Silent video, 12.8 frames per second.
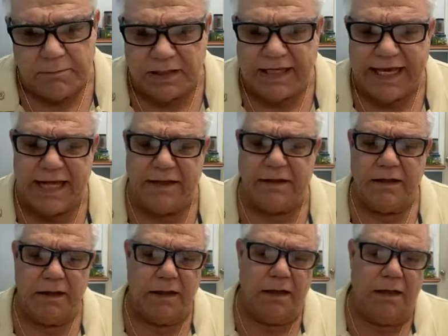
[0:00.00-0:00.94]
But again,
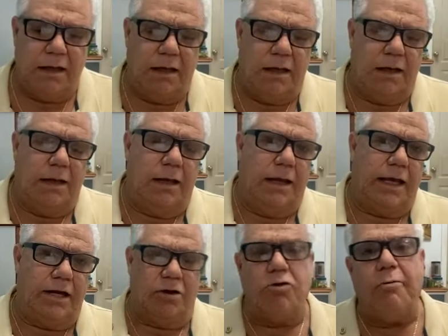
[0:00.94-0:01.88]

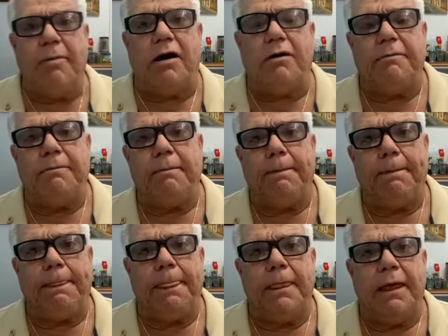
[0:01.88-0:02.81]
in Aruba,
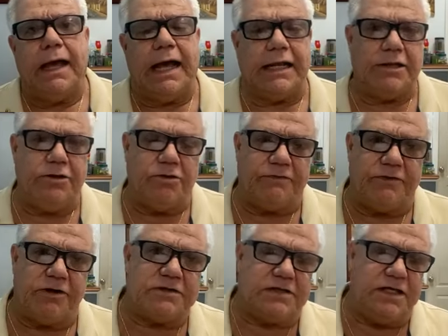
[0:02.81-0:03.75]
at the
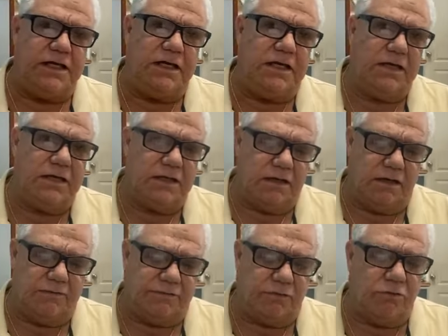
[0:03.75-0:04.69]
university,
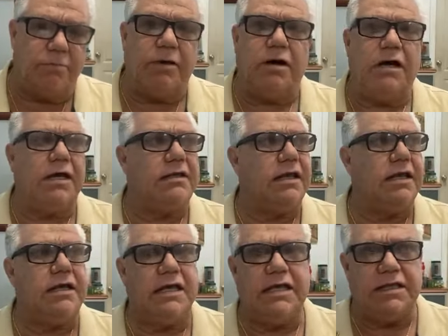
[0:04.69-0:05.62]
of Aruba, I
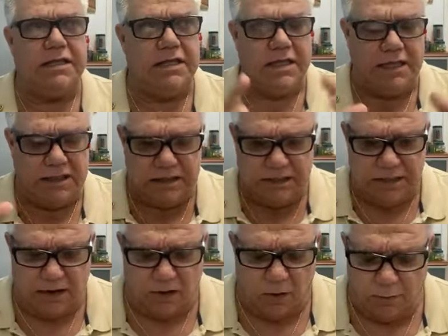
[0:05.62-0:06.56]
think in the
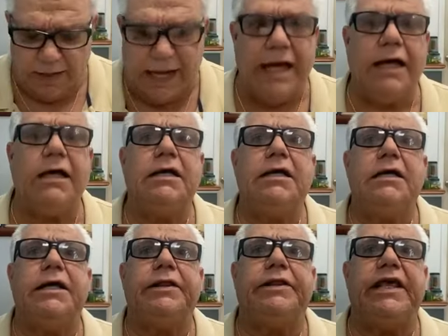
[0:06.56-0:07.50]
Ola,
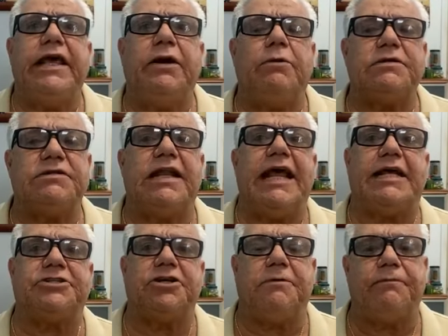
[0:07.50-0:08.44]
there was a
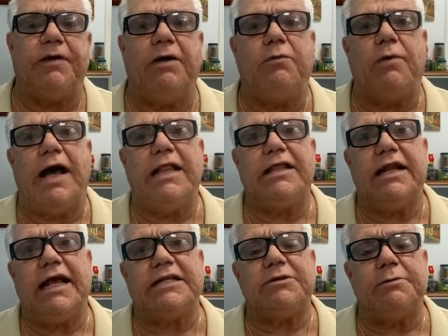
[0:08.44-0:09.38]
lecture. And while the
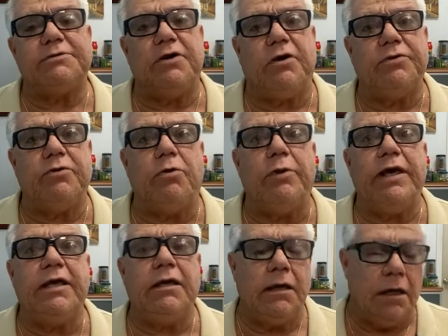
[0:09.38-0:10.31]
lecture was
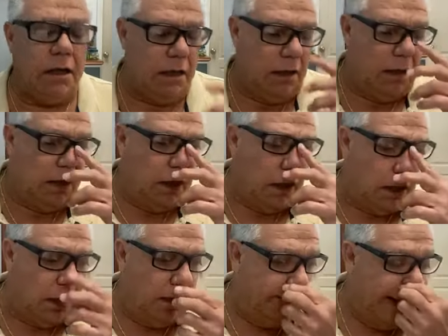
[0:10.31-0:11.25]
ongoing,
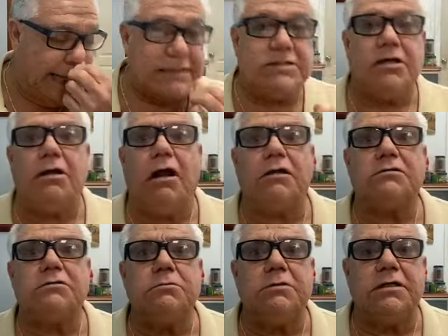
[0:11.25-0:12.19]
uh, a master law
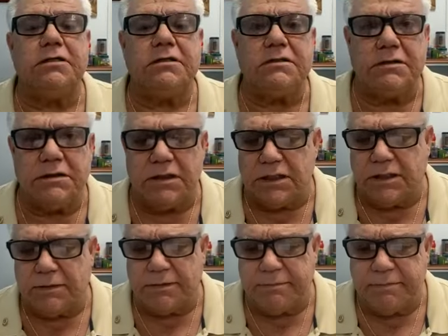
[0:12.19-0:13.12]
student,
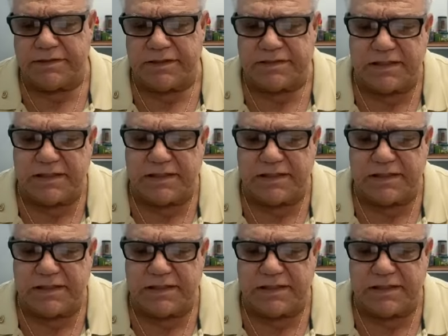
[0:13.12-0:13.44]
uh, Mrs.